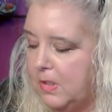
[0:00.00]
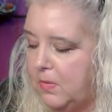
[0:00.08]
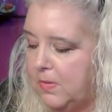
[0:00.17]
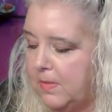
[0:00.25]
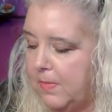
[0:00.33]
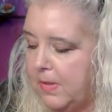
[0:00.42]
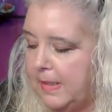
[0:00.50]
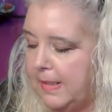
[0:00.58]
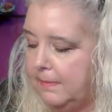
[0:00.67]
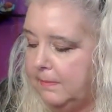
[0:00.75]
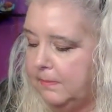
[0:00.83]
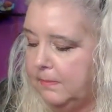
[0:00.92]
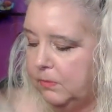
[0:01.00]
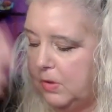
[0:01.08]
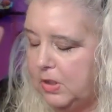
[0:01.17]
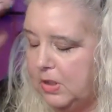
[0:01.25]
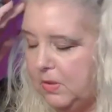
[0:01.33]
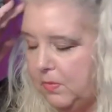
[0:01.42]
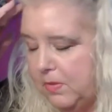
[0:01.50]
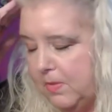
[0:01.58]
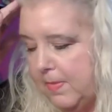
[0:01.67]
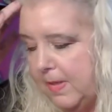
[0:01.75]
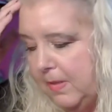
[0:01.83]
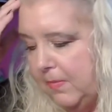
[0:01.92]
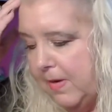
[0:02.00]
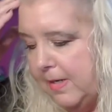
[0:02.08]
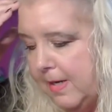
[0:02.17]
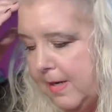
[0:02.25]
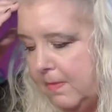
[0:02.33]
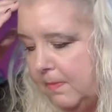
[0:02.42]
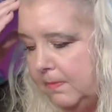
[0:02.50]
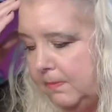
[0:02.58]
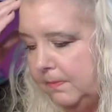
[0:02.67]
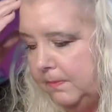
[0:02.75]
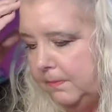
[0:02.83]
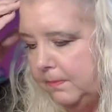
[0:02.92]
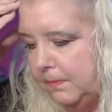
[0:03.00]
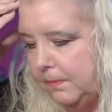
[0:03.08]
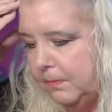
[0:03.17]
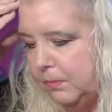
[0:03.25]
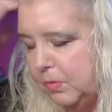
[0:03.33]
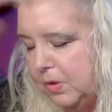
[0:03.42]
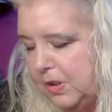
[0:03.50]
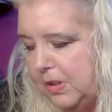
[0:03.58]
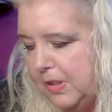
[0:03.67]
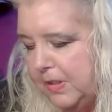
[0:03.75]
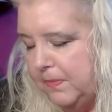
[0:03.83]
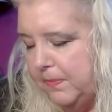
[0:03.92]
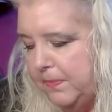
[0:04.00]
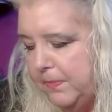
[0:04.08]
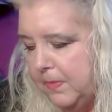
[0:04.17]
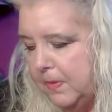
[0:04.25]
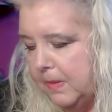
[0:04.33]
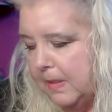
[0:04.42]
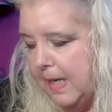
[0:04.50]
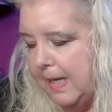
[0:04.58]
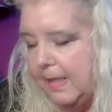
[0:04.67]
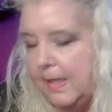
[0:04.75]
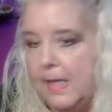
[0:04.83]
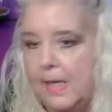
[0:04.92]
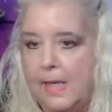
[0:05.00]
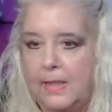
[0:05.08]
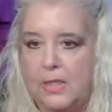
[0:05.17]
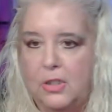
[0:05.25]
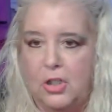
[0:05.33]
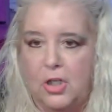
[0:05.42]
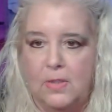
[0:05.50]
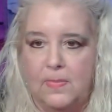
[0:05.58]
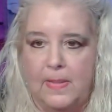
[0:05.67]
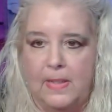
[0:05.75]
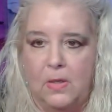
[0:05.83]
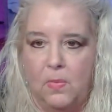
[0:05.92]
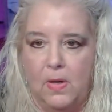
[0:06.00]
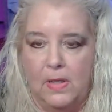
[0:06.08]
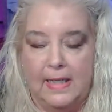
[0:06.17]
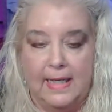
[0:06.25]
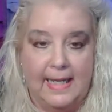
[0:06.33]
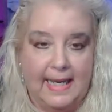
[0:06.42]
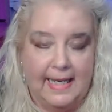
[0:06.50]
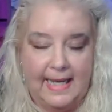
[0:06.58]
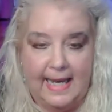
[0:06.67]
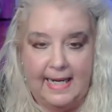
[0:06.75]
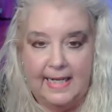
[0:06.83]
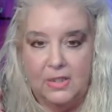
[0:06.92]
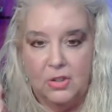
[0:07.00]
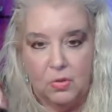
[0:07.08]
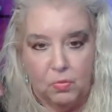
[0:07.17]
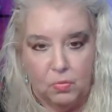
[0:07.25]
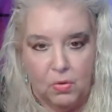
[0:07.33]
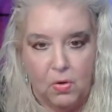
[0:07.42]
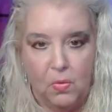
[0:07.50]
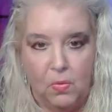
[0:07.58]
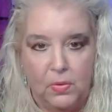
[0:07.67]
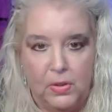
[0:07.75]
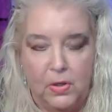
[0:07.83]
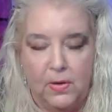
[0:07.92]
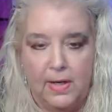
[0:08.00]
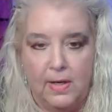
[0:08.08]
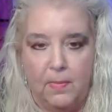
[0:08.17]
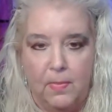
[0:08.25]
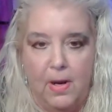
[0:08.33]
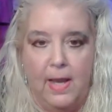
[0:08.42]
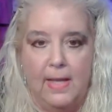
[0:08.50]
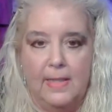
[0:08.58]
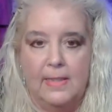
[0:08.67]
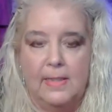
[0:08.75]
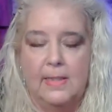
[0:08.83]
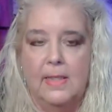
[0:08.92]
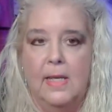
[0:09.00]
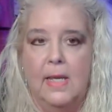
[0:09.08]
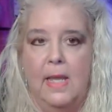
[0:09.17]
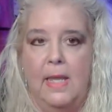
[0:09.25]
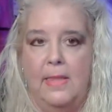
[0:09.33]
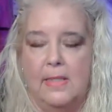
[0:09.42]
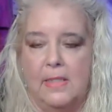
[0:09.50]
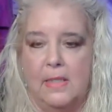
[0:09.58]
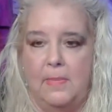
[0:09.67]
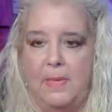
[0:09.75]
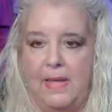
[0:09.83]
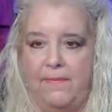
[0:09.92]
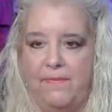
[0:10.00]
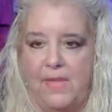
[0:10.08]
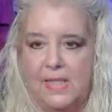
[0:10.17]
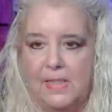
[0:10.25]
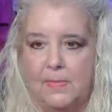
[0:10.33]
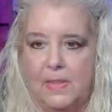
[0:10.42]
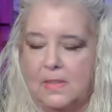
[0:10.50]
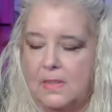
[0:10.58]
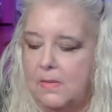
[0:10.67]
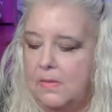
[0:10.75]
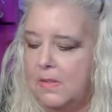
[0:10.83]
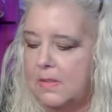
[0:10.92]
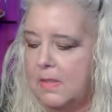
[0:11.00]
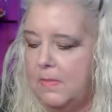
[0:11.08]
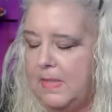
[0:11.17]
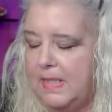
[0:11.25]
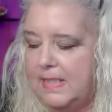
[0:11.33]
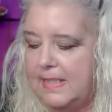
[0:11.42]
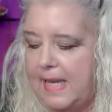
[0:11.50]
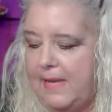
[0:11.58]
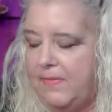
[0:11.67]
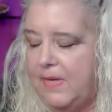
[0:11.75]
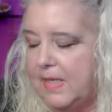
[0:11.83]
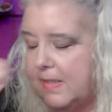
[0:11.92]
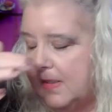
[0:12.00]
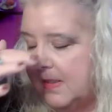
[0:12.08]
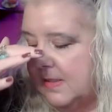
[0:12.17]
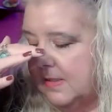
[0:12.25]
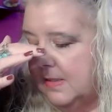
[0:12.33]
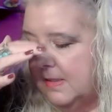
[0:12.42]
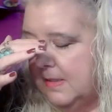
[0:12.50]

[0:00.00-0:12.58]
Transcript: do with the money, what to do with your money right now, what to do, okay? This shows me you're working and gaining to grow your enterprise. This could be investments. This could be savings.